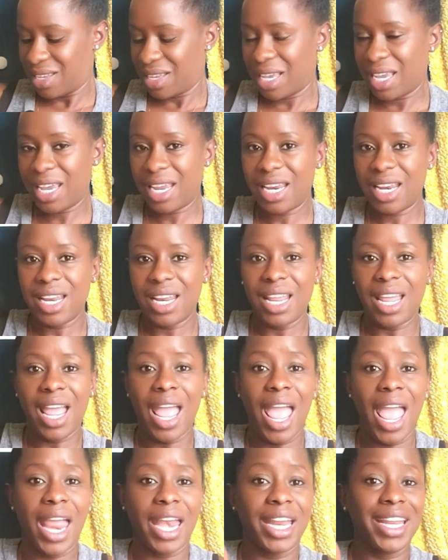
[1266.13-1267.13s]
Right?
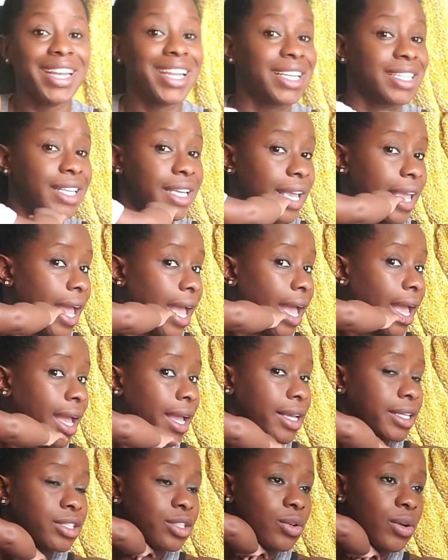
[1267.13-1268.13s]
And he doesn't
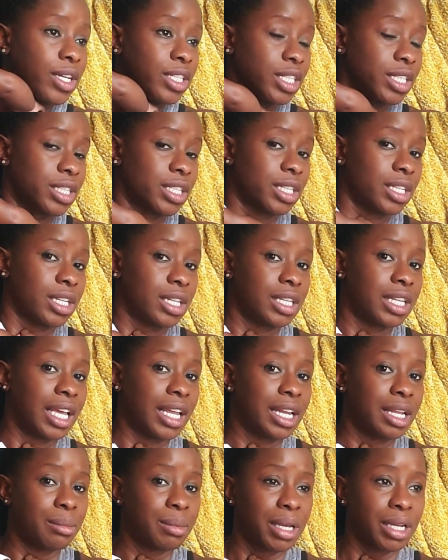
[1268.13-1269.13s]
gag. So I just
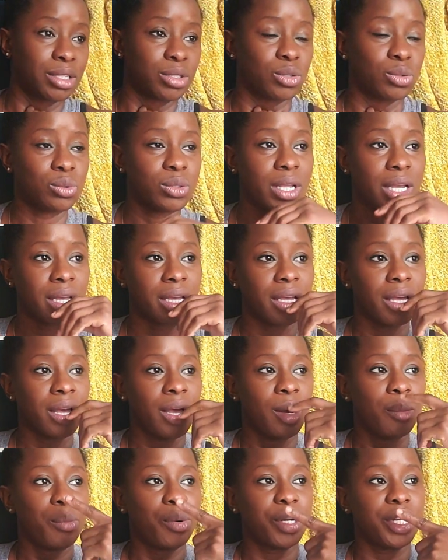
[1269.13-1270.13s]
let him
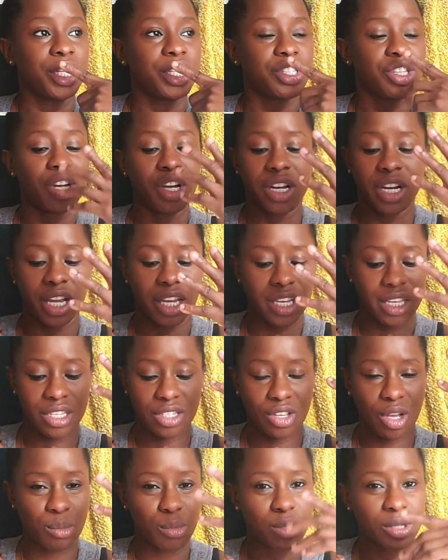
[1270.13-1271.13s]
put his tongue like
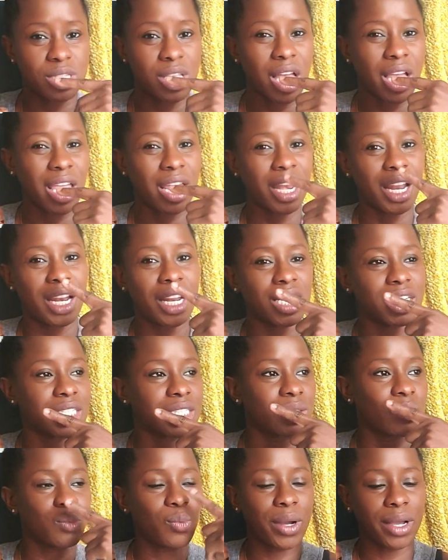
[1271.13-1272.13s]
he's almost sucking, and I
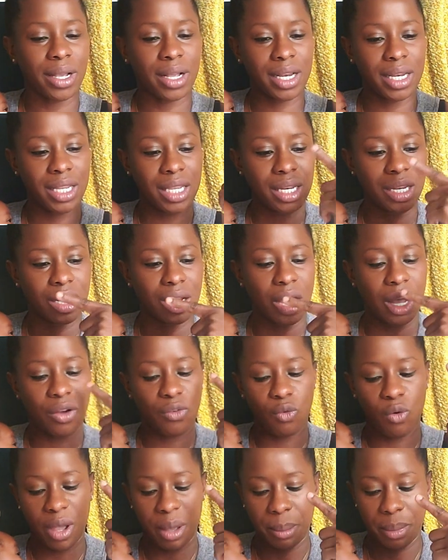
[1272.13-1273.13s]
just clean it
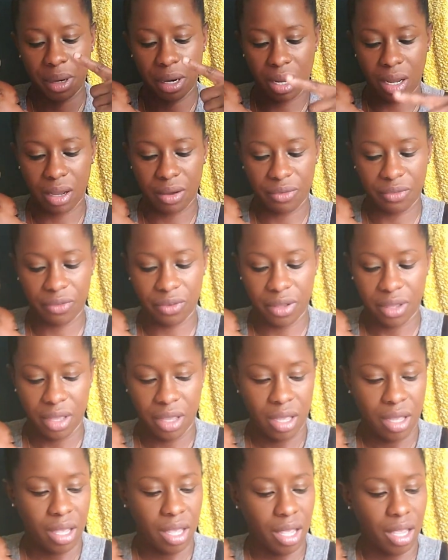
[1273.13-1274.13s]
off, wipe it off.
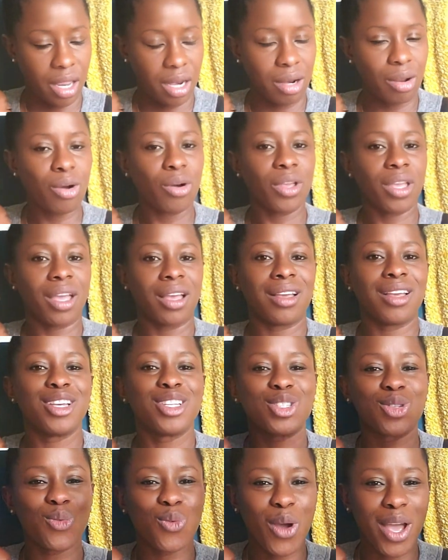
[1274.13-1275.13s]
And oh yeah,
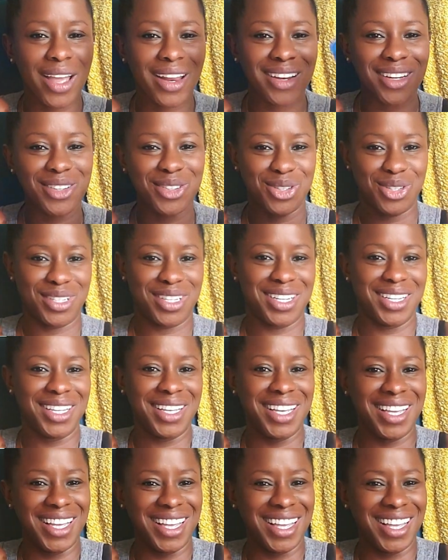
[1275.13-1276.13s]
it's wet usually.
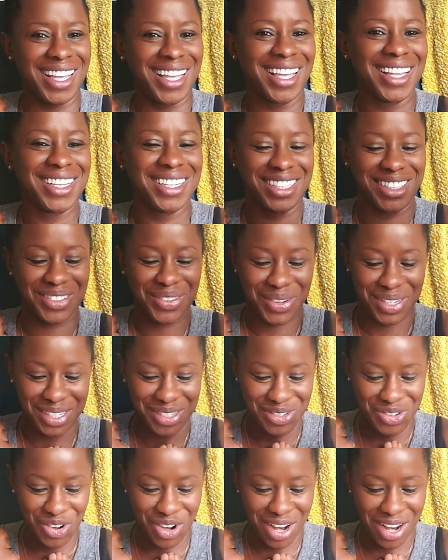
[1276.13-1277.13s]
This one
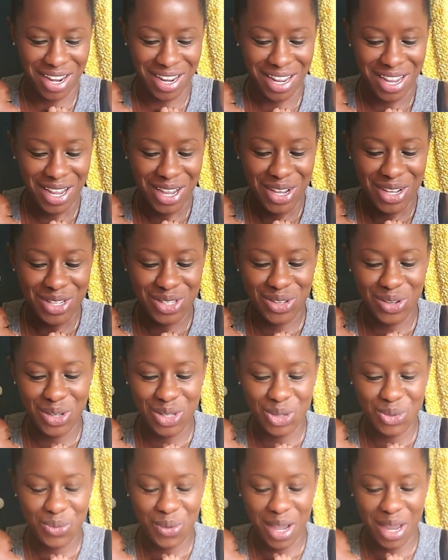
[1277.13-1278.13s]
is dry. So
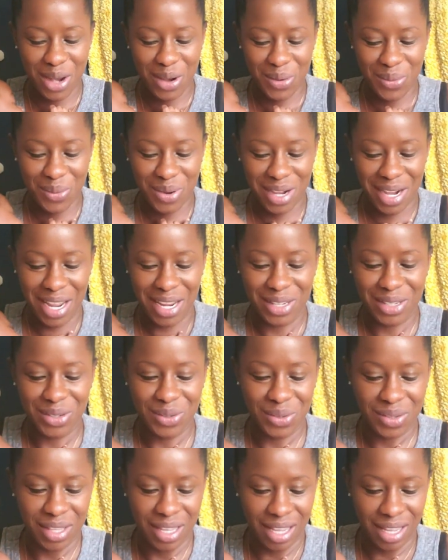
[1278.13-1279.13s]
it's wet when I
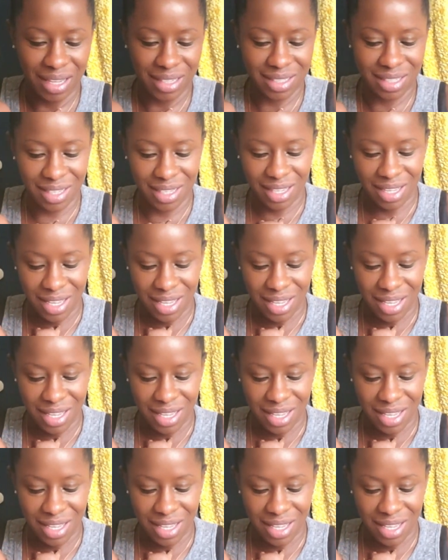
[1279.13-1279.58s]
do that.